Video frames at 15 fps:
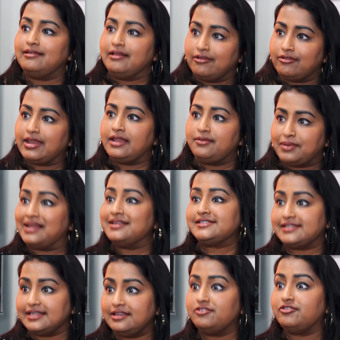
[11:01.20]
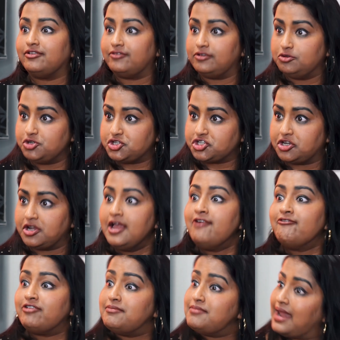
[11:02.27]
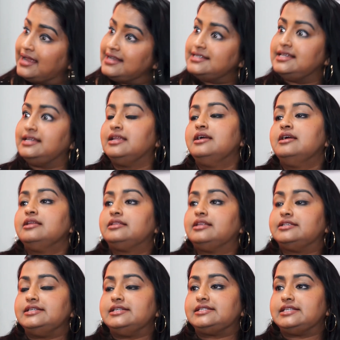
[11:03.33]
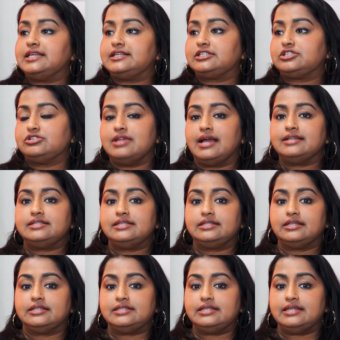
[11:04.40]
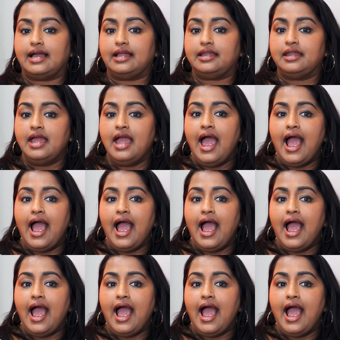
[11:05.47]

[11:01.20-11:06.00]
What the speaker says: Great Palestinian Revolution from 1936 to 1939.